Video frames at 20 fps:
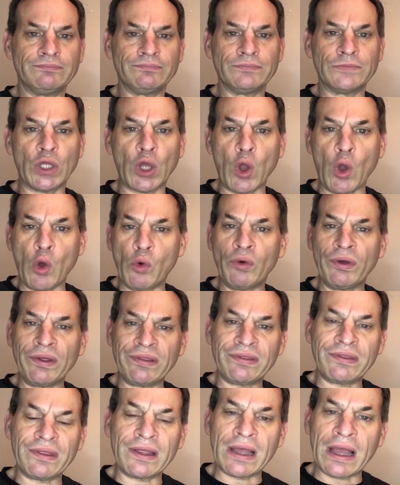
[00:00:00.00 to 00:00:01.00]
the only
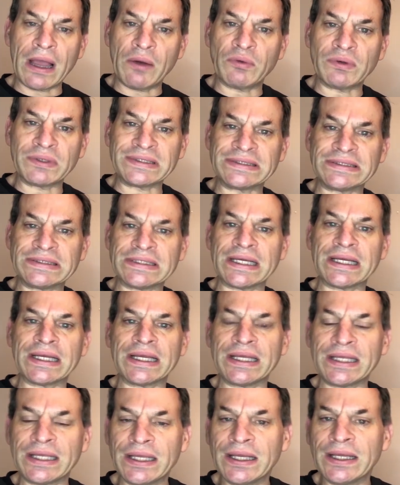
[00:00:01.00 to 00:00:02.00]
thing I would
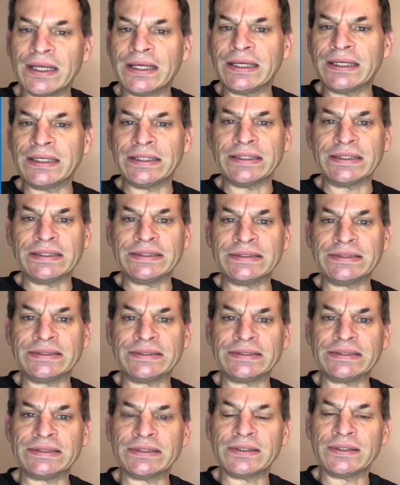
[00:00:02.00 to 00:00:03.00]
say
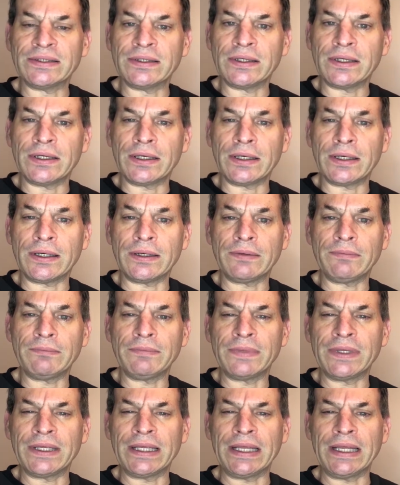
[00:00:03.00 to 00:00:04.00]
is
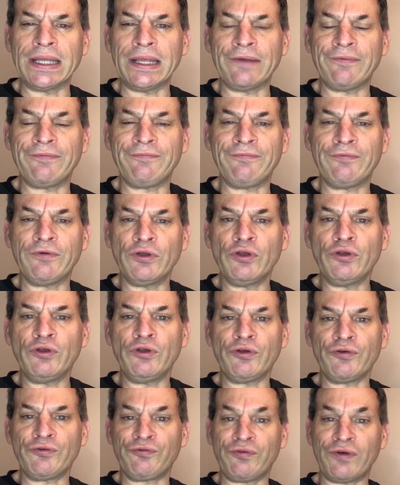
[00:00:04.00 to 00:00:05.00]
if
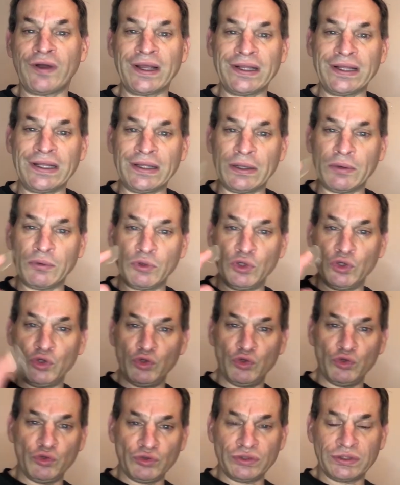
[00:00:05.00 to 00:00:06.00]
you're finding that when you
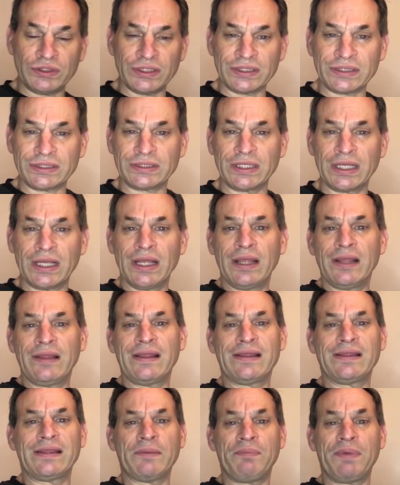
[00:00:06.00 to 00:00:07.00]
use this
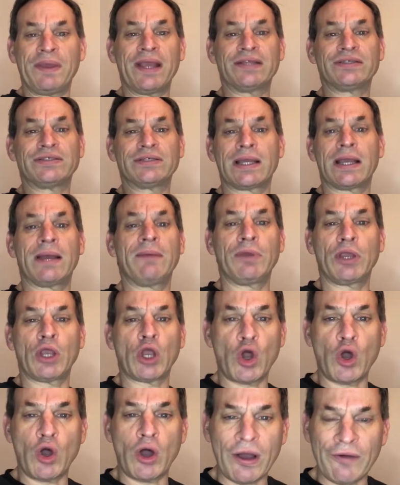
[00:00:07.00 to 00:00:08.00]
that the pads are coming
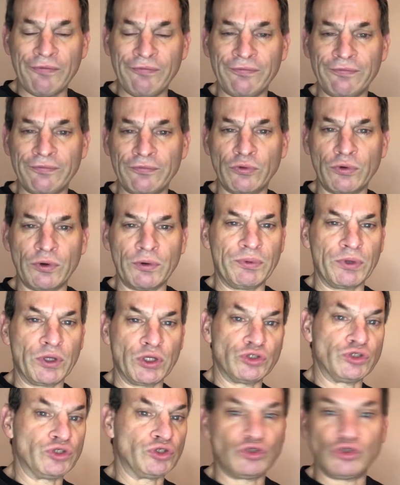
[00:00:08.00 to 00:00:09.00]
off, or
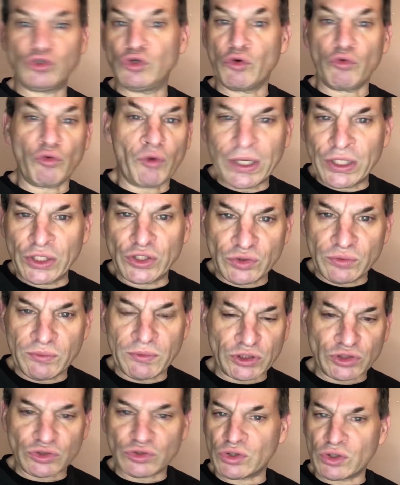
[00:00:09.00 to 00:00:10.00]
because you're running too
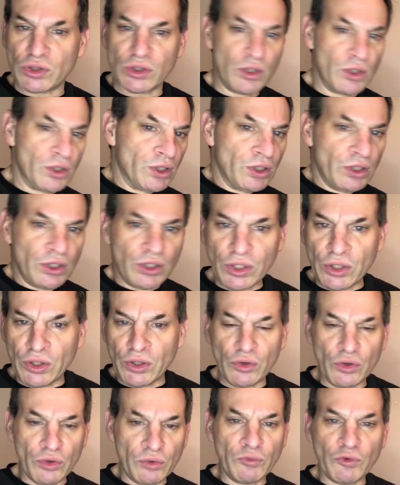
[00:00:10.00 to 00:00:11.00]
much, or
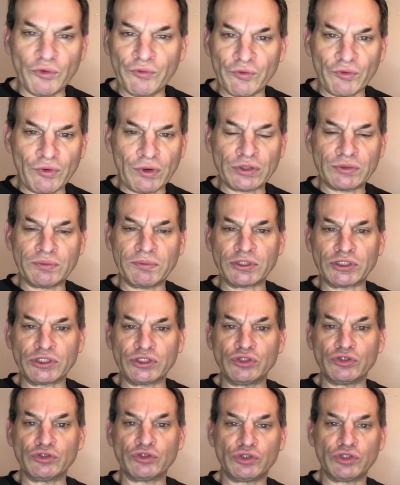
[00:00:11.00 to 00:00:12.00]
you're moving around too much in
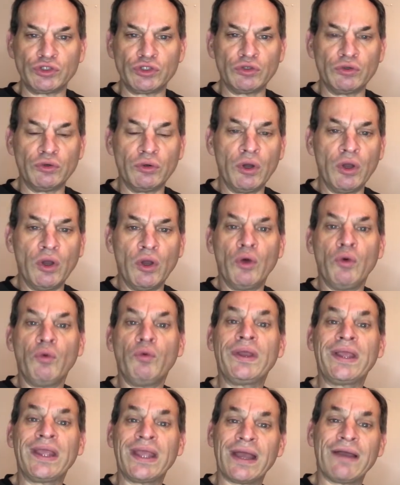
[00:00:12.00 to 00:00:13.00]
your shoe,
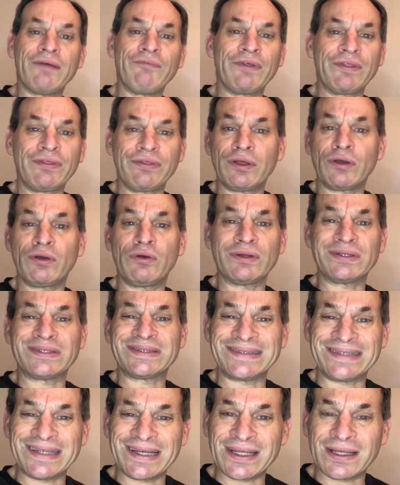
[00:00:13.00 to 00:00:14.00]
we have a thing called
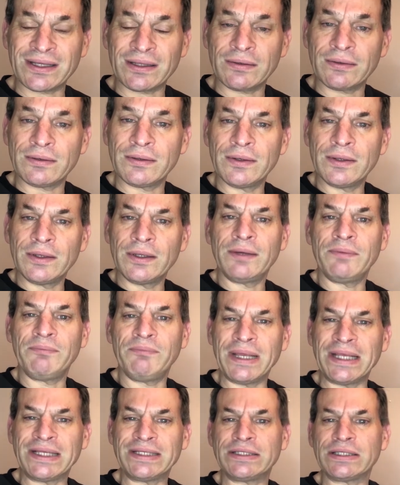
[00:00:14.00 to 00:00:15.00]
Stick It. And
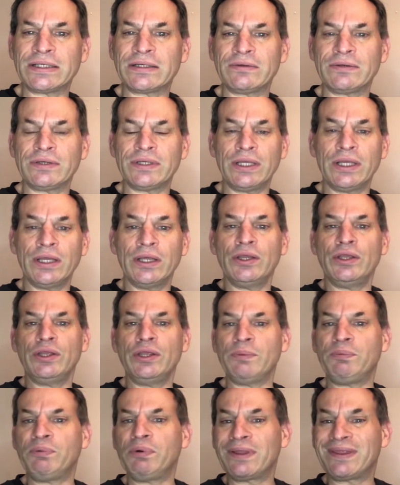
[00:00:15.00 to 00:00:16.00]
basically, you
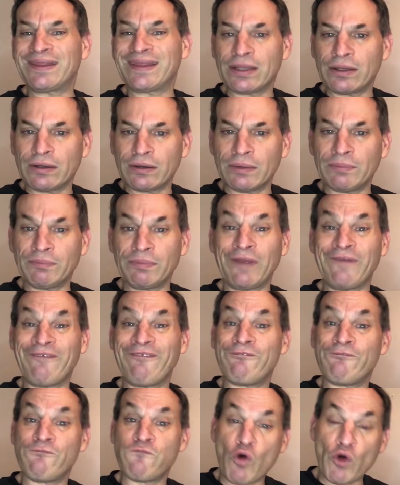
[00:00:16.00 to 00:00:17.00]
put that on
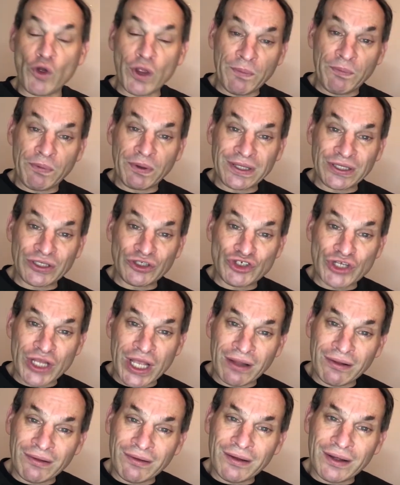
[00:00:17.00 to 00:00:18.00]
before you put the
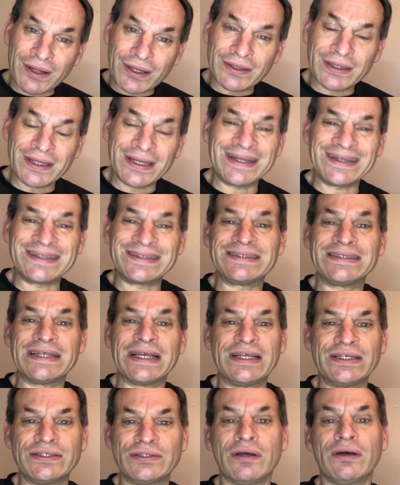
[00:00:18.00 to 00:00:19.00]
gel on, and it
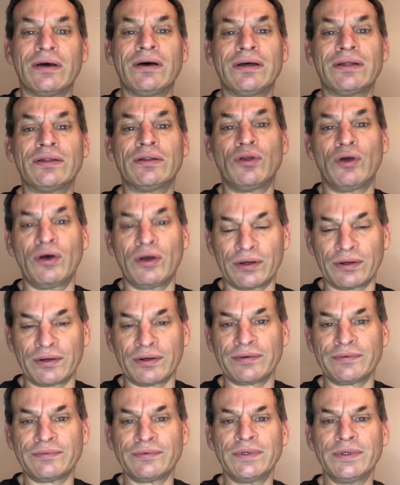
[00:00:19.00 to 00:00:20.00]
stays on longer.
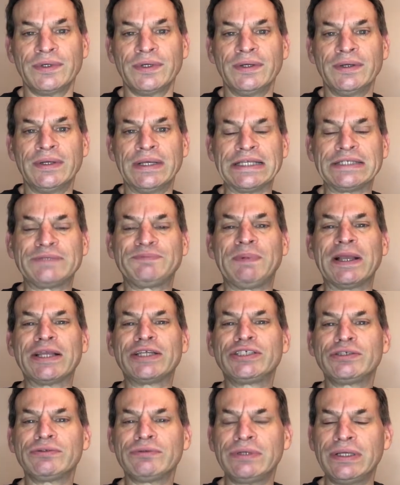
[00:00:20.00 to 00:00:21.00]

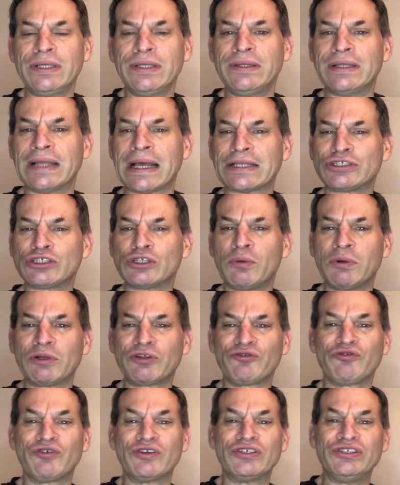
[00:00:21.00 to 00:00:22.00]
Especially, not so much
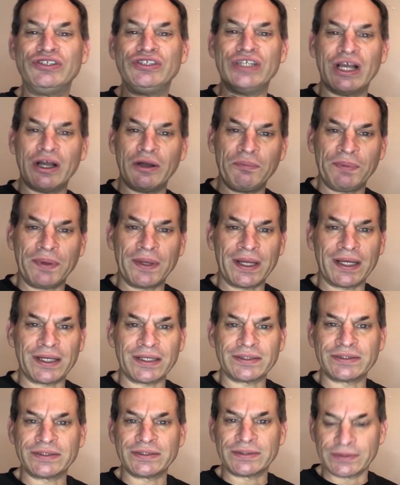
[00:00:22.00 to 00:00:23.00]
for gel
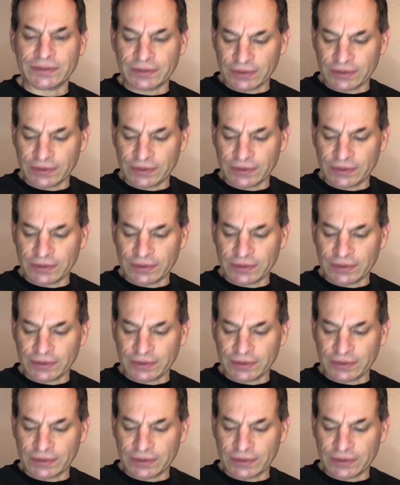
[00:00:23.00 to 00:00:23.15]
pads,